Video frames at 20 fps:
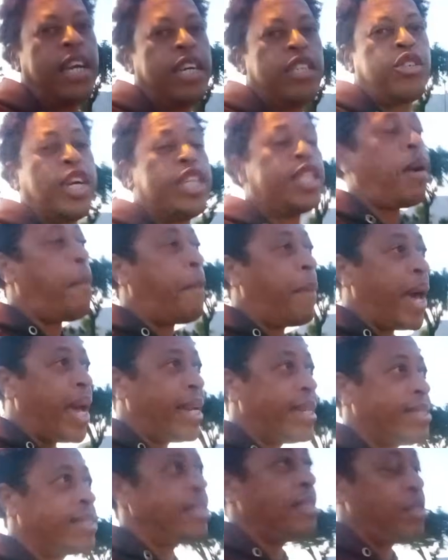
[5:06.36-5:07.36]
So it's
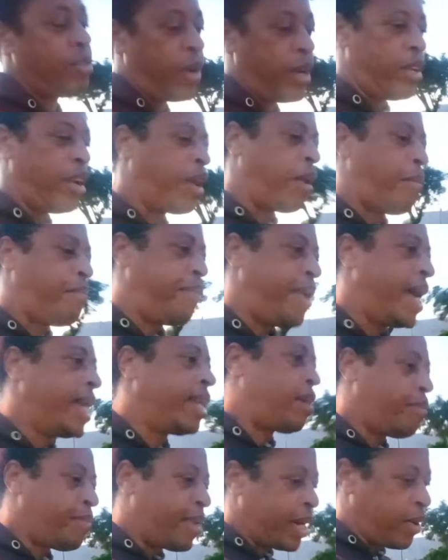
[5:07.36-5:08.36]
abandoned. No, not
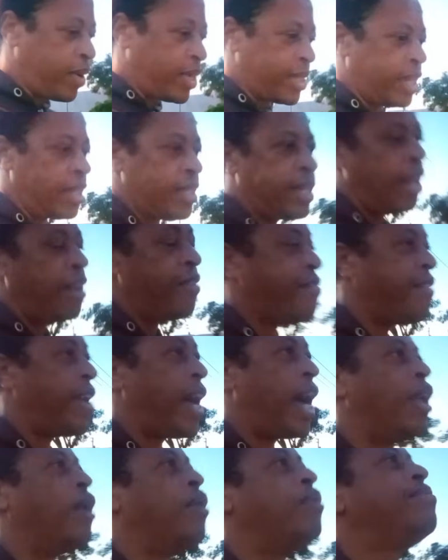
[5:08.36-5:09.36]
abandoned, but it was just left
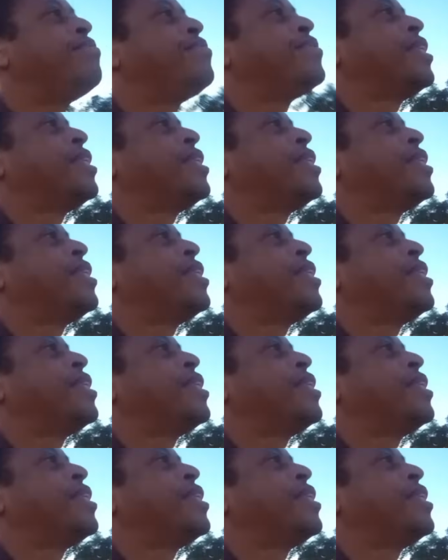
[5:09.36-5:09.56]
fallow.